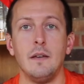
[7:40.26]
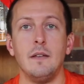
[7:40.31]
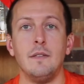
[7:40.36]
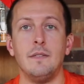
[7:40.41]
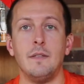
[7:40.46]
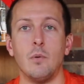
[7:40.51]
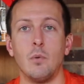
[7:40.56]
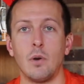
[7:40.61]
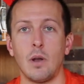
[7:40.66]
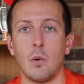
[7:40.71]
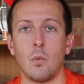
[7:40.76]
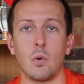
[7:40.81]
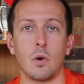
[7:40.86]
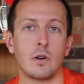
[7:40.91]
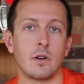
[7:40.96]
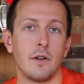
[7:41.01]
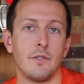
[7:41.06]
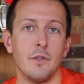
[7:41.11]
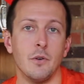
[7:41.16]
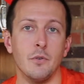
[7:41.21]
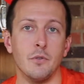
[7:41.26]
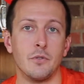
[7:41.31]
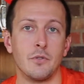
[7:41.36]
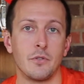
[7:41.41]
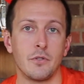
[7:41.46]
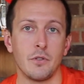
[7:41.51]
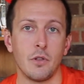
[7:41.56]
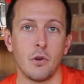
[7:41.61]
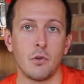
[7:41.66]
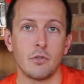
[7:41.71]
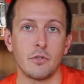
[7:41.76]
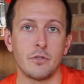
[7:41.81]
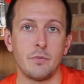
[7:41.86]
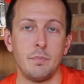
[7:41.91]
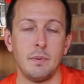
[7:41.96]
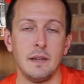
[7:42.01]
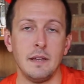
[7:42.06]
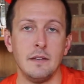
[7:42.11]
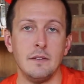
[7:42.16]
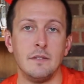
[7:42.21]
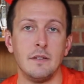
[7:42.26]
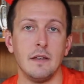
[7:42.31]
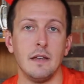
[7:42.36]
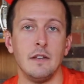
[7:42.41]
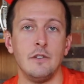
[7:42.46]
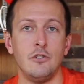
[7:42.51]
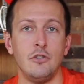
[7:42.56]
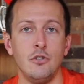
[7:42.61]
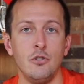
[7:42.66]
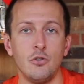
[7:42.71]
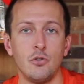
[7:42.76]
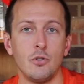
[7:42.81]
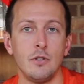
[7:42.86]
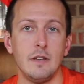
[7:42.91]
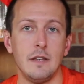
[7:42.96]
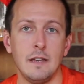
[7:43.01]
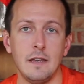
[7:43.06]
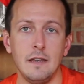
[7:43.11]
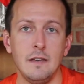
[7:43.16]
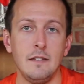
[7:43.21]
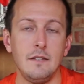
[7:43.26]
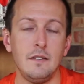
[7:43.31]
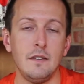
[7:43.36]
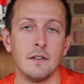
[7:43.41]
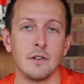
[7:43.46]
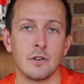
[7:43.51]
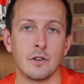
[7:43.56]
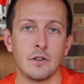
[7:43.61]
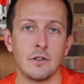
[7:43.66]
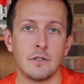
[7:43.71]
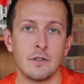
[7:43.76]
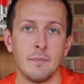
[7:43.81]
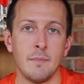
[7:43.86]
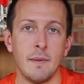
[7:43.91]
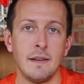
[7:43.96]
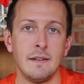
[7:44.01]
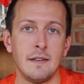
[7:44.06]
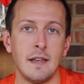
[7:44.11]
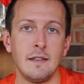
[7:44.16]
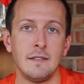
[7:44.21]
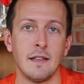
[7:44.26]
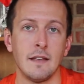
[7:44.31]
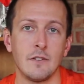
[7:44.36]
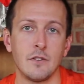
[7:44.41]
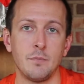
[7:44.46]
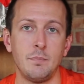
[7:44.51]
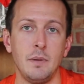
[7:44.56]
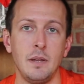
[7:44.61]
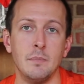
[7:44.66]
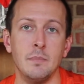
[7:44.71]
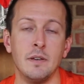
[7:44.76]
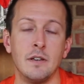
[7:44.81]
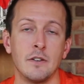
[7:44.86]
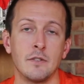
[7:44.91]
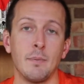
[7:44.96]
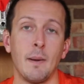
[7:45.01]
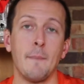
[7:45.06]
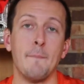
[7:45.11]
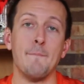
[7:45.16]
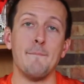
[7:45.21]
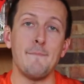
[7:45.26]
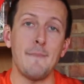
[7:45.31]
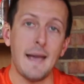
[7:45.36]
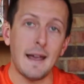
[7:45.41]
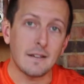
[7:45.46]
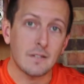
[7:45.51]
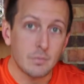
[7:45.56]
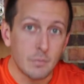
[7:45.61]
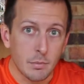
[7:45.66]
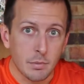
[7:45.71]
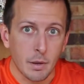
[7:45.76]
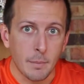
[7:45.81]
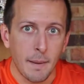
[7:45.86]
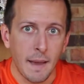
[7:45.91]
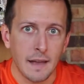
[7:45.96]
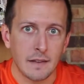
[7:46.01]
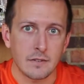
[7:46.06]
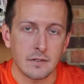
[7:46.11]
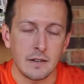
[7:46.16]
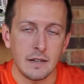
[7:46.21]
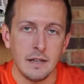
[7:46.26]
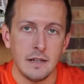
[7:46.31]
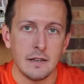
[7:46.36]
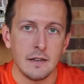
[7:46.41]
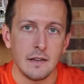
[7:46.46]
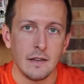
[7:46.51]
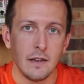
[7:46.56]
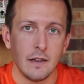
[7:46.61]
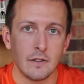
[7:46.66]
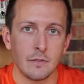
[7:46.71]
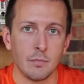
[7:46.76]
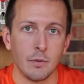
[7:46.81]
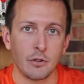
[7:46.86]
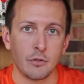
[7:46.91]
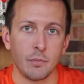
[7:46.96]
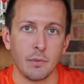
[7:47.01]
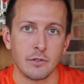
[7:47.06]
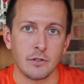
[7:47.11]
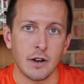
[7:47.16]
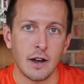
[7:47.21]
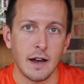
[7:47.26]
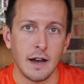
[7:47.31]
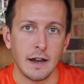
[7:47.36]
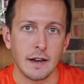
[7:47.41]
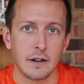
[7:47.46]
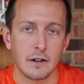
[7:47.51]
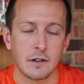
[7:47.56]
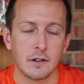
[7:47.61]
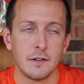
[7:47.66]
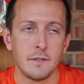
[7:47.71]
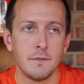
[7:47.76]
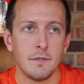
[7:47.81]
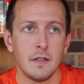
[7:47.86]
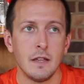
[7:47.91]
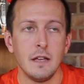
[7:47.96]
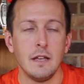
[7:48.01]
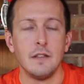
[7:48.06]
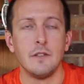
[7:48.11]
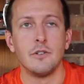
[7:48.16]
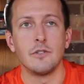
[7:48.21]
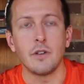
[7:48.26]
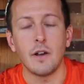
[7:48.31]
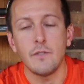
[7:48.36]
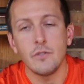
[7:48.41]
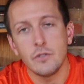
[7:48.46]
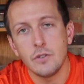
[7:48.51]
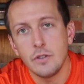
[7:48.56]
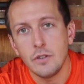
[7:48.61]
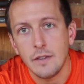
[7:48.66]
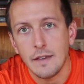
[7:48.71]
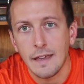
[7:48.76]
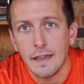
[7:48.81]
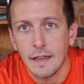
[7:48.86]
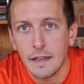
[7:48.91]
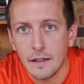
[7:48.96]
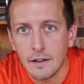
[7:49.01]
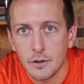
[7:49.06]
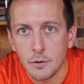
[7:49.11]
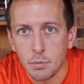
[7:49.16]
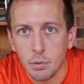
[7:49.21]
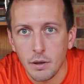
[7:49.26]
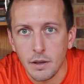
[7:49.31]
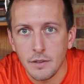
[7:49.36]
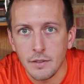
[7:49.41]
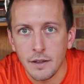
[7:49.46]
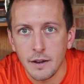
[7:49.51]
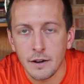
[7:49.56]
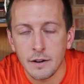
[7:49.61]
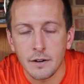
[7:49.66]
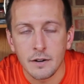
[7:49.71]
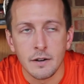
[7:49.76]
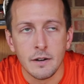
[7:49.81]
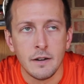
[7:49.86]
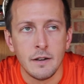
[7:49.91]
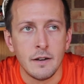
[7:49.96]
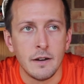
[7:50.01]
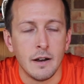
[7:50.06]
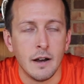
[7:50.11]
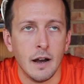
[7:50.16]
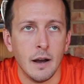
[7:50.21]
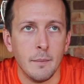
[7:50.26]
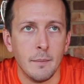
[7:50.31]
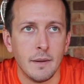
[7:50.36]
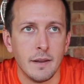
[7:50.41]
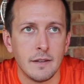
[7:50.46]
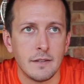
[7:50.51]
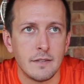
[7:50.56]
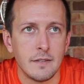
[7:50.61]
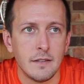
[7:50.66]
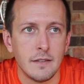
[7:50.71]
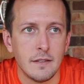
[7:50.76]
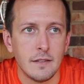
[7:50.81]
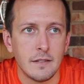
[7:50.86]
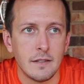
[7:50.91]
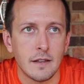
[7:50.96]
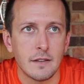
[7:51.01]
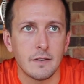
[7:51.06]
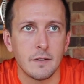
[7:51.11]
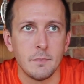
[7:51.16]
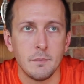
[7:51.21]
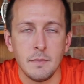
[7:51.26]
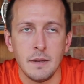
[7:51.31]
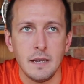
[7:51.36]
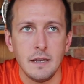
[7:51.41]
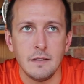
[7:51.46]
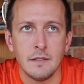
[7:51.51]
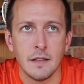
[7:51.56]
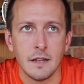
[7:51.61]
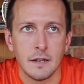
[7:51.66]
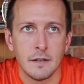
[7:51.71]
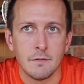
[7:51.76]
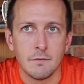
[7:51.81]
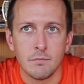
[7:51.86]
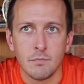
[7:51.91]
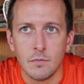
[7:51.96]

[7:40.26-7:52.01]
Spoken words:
then when I work on those slower speeds, it's usually easier to maintain that speed because my maximum capacity is much, much higher. There's obviously an interplay there. It doesn't mean that,